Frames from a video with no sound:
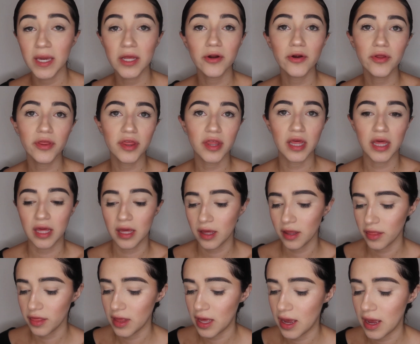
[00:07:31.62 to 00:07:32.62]
her
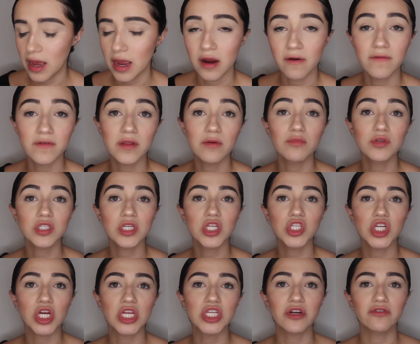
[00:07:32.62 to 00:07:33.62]
think that everything was going
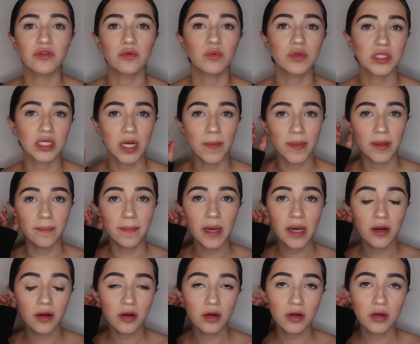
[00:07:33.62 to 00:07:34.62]
to change, everything was going to be
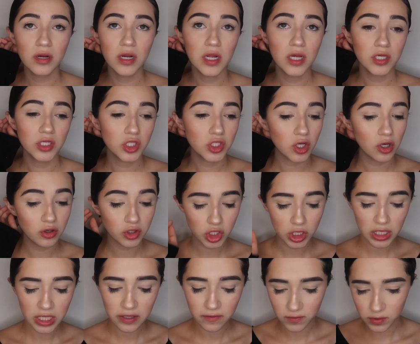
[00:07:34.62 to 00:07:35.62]
better. So
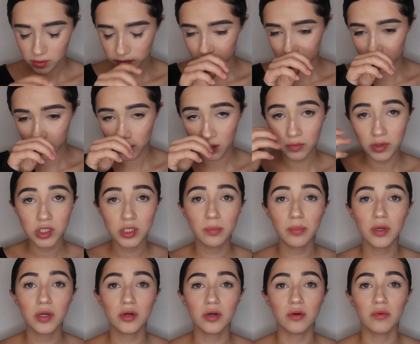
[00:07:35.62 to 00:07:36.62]
she leaves. You know, we
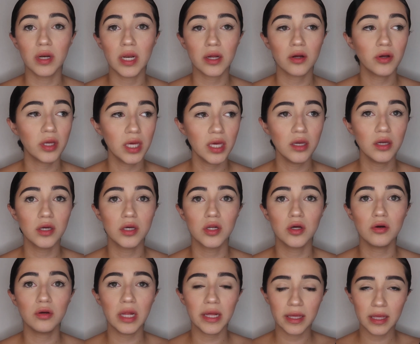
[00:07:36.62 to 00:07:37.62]
supported her. We're like, okay, you
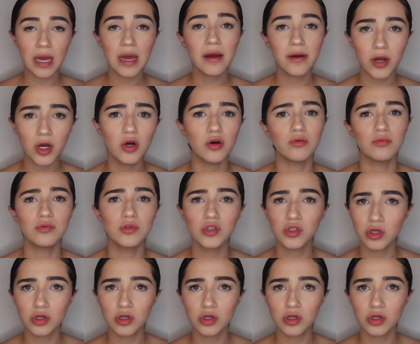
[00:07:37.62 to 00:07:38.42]
know, like, yeah, go.